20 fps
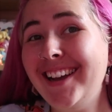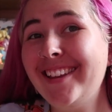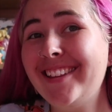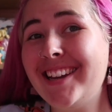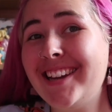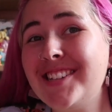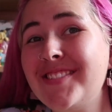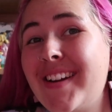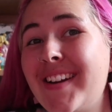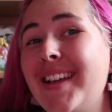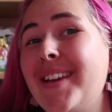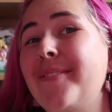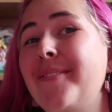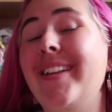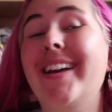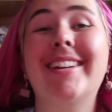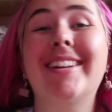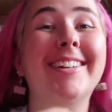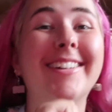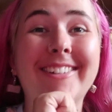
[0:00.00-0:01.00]
there,
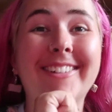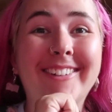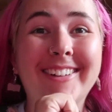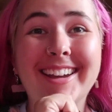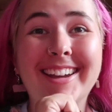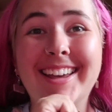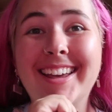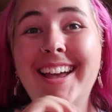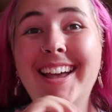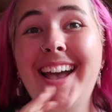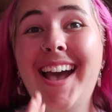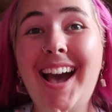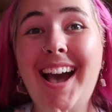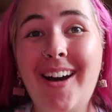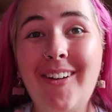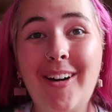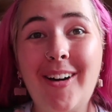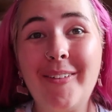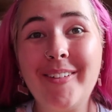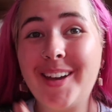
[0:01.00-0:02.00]
Tori here.
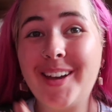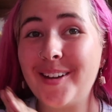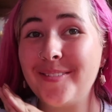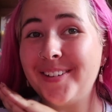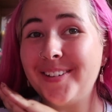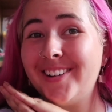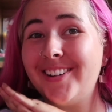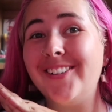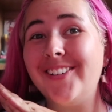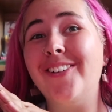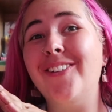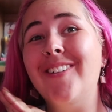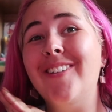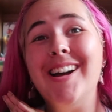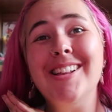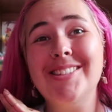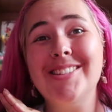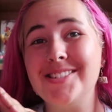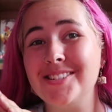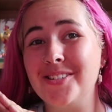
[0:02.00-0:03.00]
How are we? I hope you're all
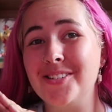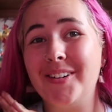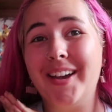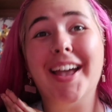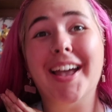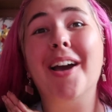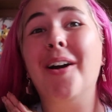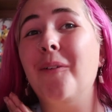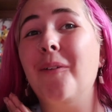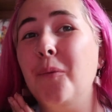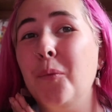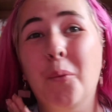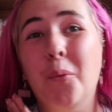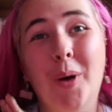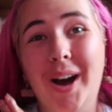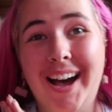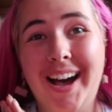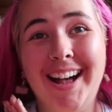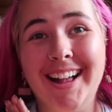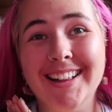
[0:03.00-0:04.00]
doing
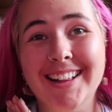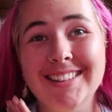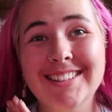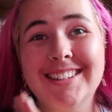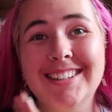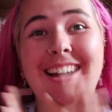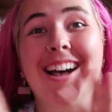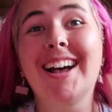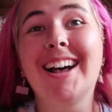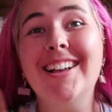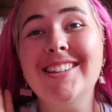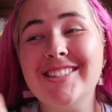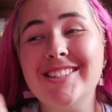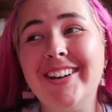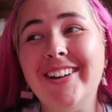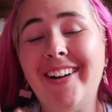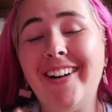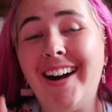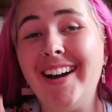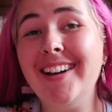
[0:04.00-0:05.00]
well.
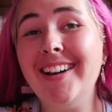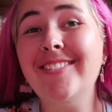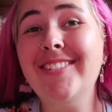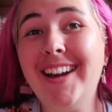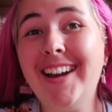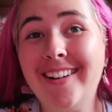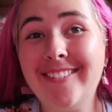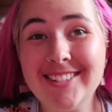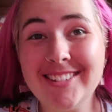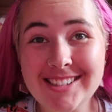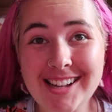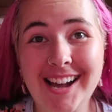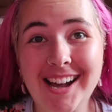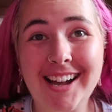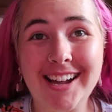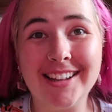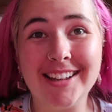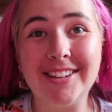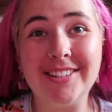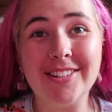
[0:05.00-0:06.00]
So I have now
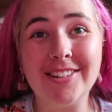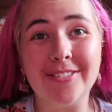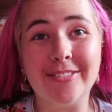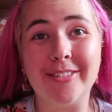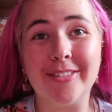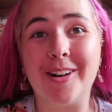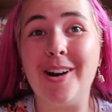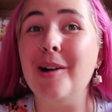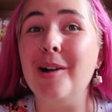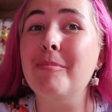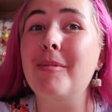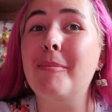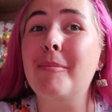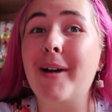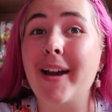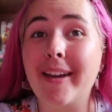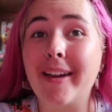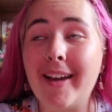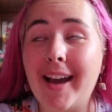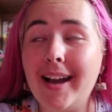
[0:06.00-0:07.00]
returned from
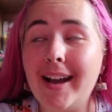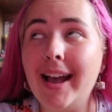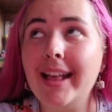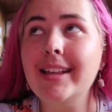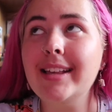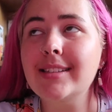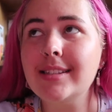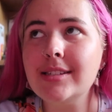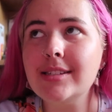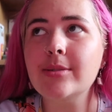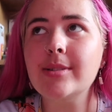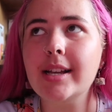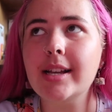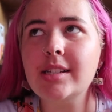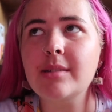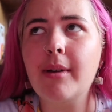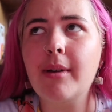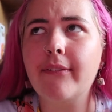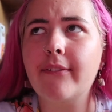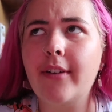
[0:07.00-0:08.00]
this is
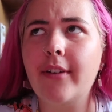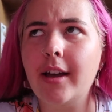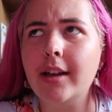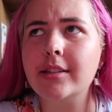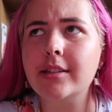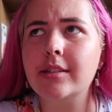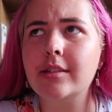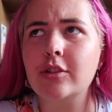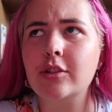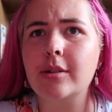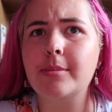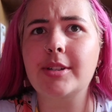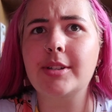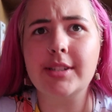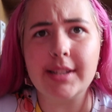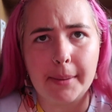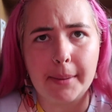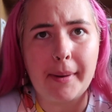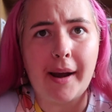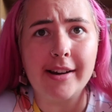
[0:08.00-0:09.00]
actually my first trip to
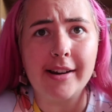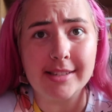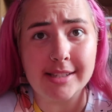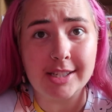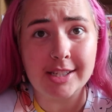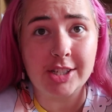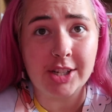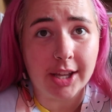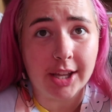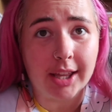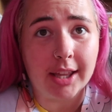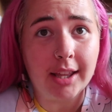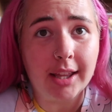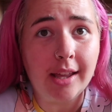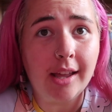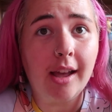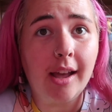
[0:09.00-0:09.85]
Disneyland Paris this year,